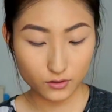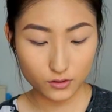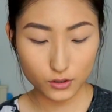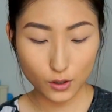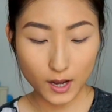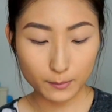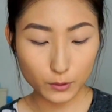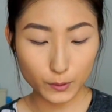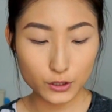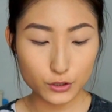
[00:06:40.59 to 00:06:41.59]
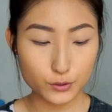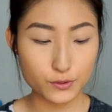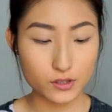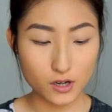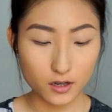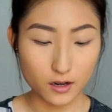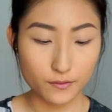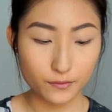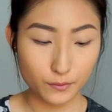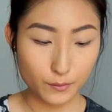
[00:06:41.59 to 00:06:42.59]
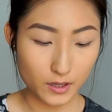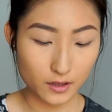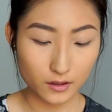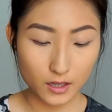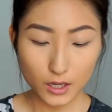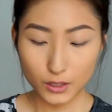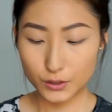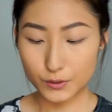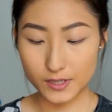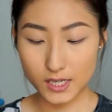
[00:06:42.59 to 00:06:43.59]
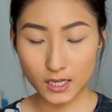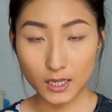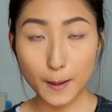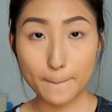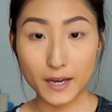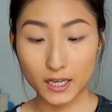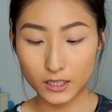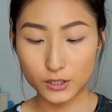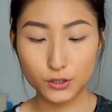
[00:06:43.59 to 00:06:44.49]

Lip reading: so I'm going to start off with using my